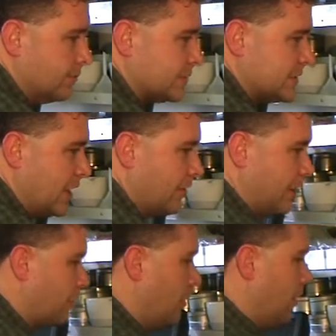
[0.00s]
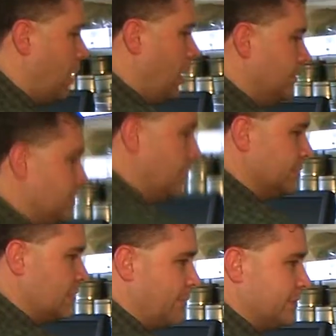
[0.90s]
cell that'll go
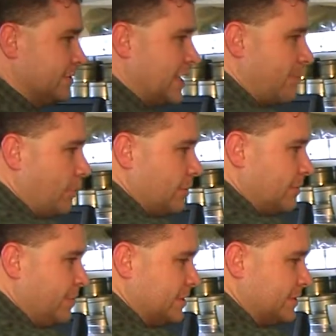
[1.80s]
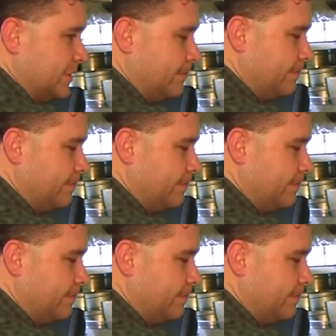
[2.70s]
on top of the sample with the piston.